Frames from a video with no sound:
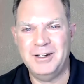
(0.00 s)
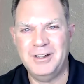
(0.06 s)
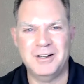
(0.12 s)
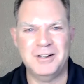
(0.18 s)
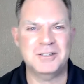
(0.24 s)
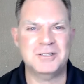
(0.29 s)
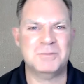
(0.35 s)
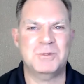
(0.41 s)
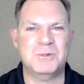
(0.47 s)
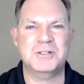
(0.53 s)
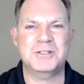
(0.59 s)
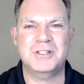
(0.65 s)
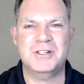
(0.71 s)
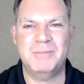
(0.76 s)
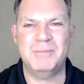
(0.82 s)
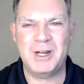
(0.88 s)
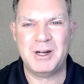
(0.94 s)
youngest
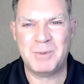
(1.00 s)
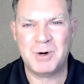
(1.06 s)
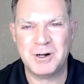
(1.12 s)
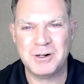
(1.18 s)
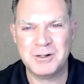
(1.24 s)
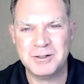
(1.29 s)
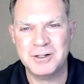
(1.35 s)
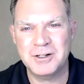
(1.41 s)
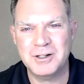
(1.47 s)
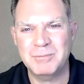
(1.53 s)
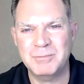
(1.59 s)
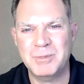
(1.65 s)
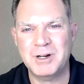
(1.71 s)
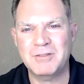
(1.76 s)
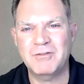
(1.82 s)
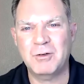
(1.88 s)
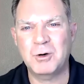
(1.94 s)
person to make partner in a
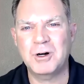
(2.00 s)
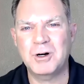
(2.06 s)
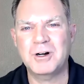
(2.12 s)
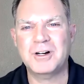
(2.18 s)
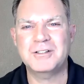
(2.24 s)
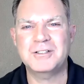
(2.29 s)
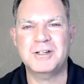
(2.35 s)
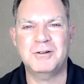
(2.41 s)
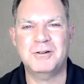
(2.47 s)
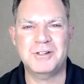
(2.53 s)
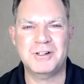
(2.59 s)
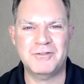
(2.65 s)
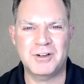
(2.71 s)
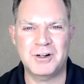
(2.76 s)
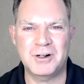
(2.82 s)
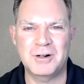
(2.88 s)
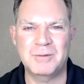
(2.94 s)
big four
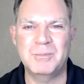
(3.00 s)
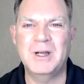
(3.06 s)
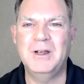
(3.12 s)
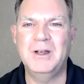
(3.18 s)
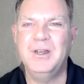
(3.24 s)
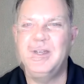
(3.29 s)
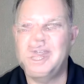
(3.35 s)
consulting firm,